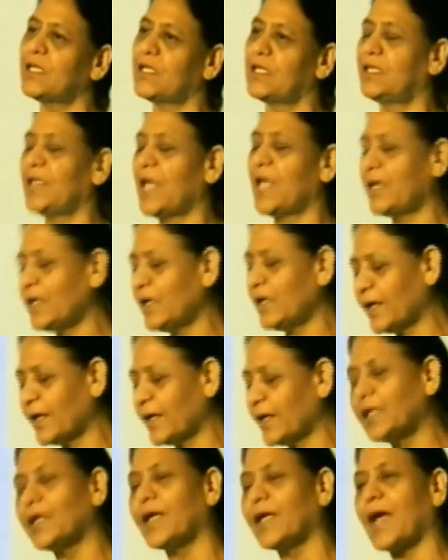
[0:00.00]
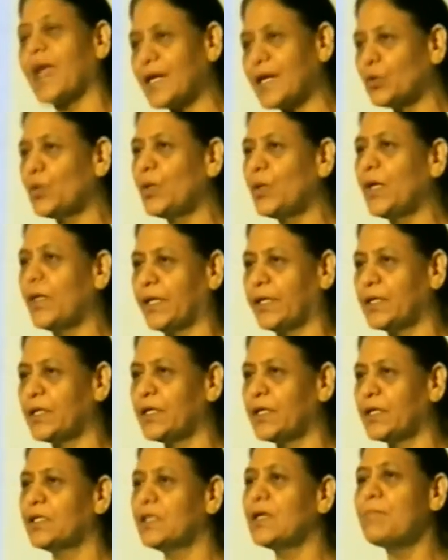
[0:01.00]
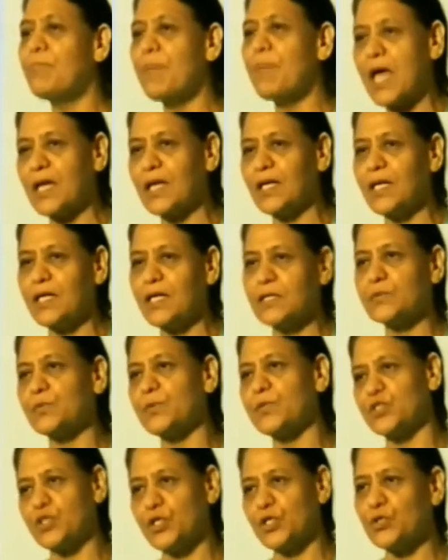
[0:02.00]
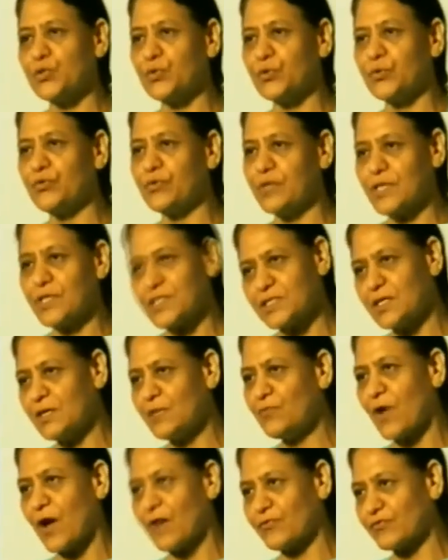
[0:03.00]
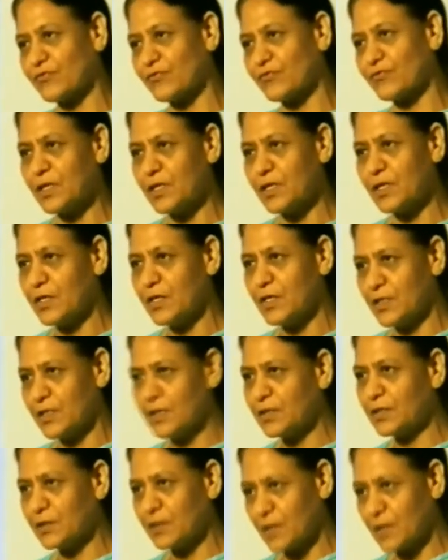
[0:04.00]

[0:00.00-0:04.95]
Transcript: then he can calculate the balance which he should receive after the